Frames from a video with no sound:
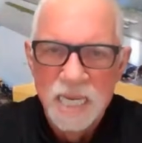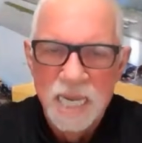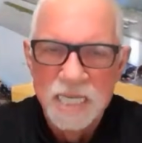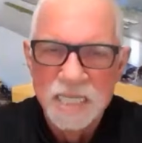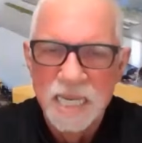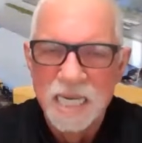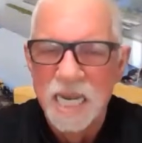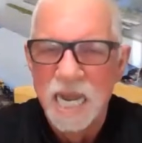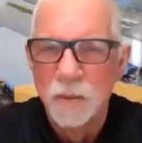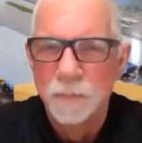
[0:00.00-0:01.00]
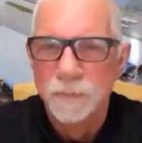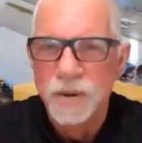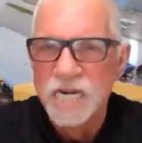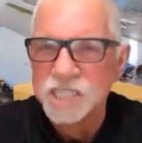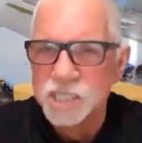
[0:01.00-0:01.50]
And how
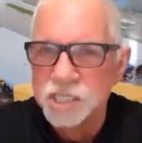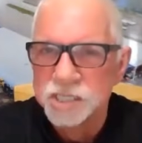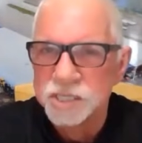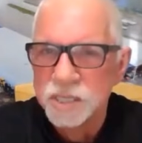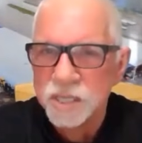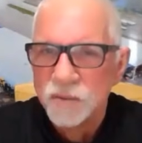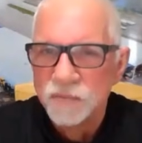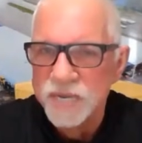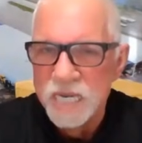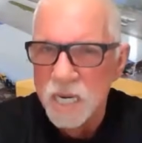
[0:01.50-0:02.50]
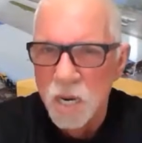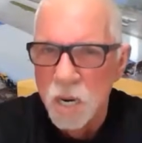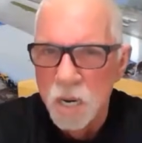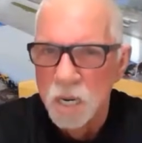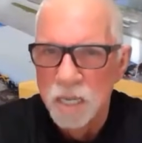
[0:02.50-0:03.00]
precious we
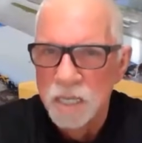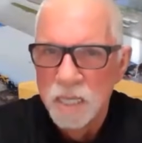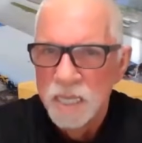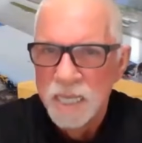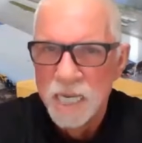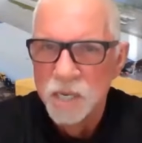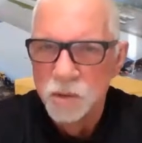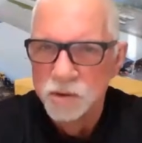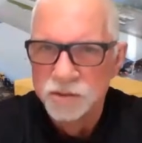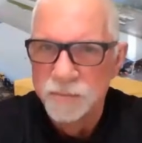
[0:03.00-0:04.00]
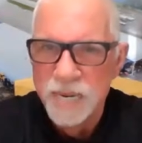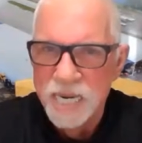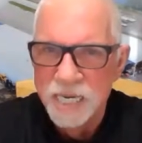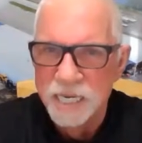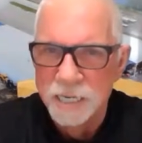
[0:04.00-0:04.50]
are in North
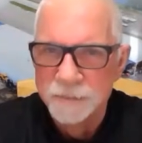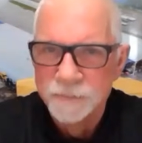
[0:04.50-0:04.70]
America.